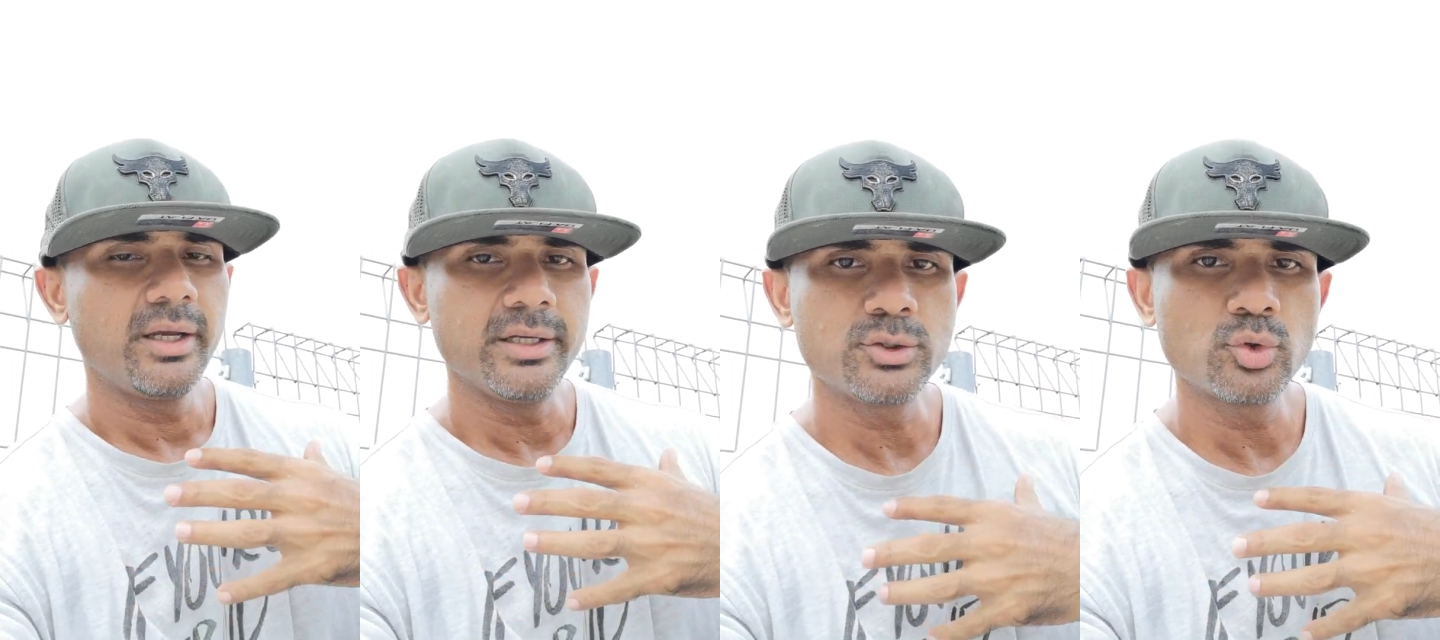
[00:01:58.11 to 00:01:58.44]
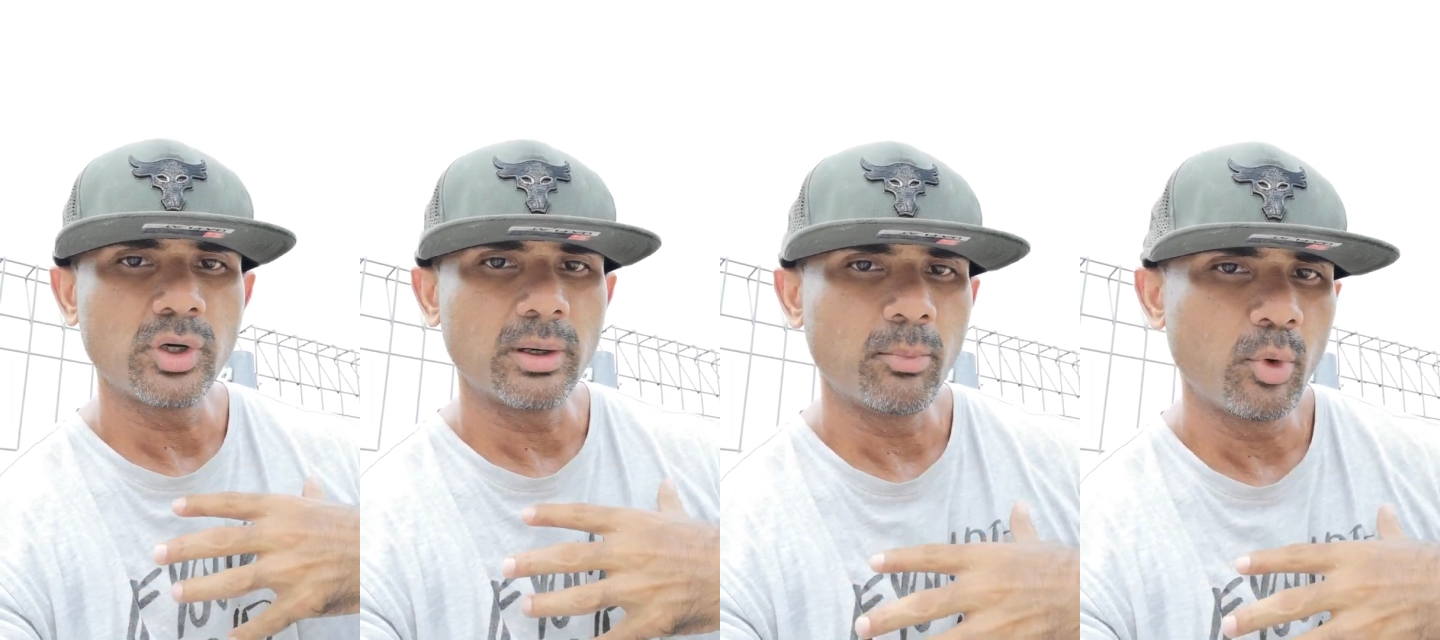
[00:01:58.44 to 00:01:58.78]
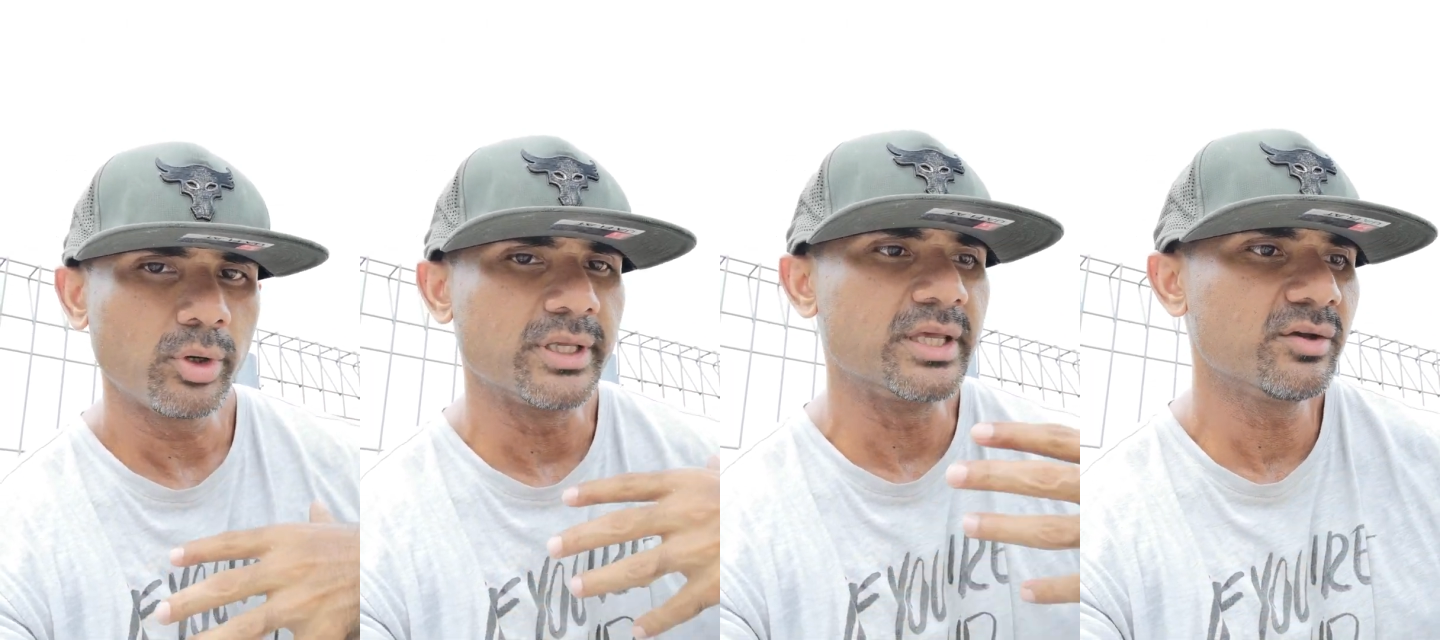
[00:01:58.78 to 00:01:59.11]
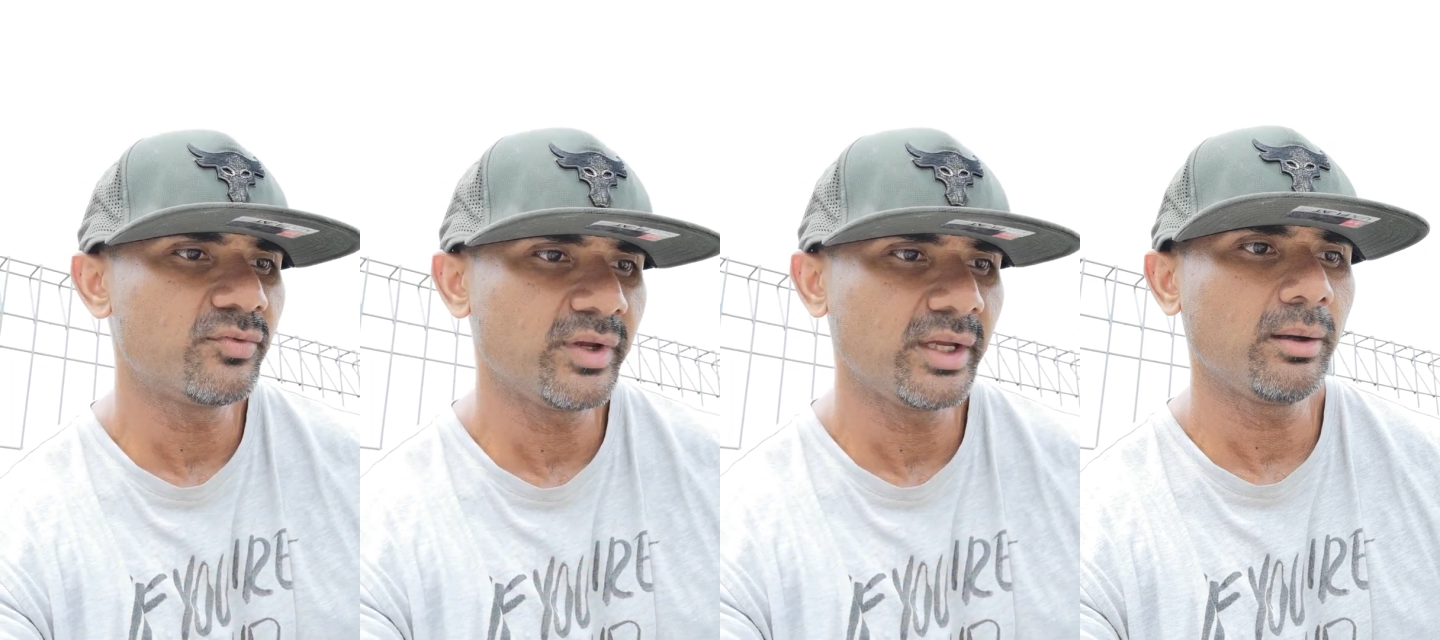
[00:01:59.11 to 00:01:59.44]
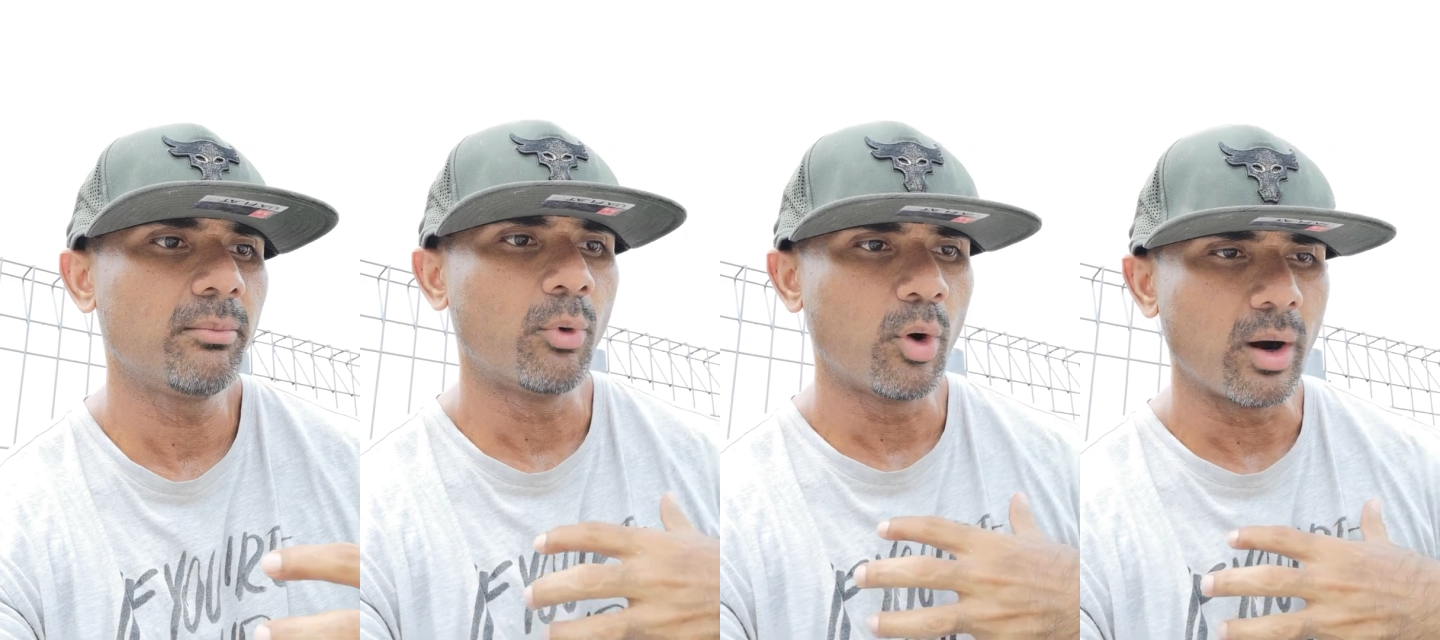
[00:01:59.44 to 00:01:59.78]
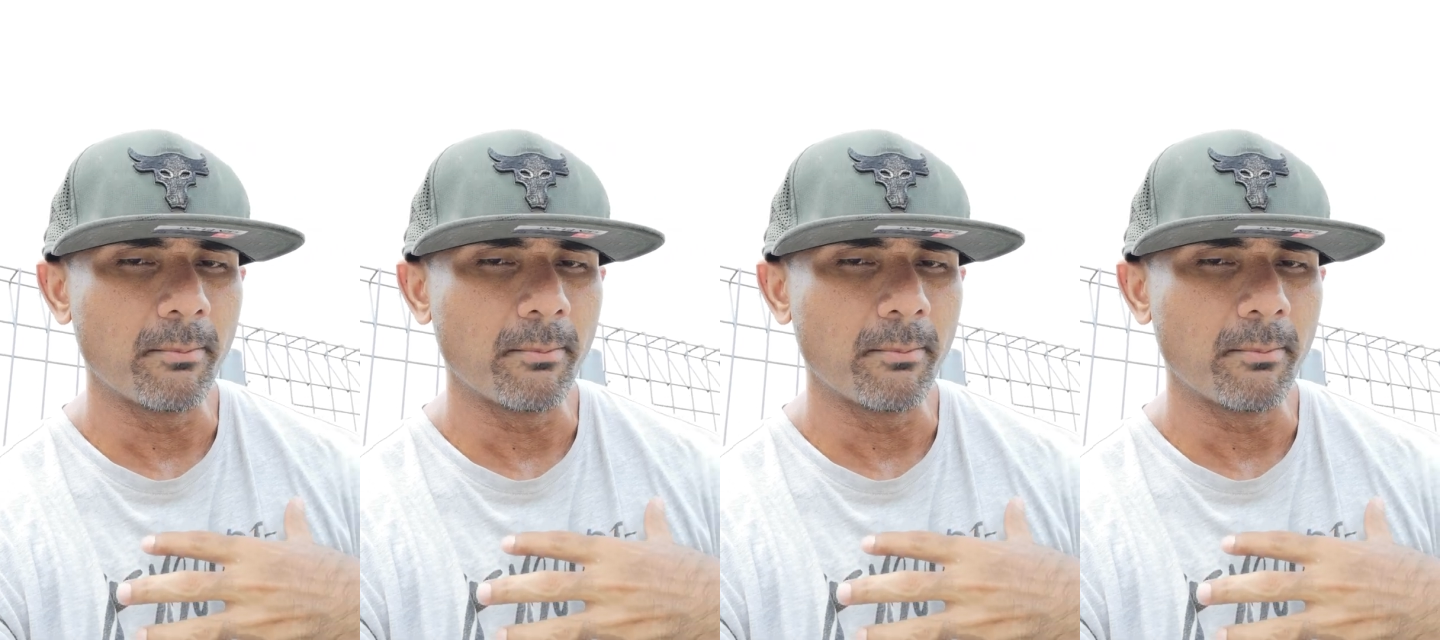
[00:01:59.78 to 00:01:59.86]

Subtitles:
into a more giving, more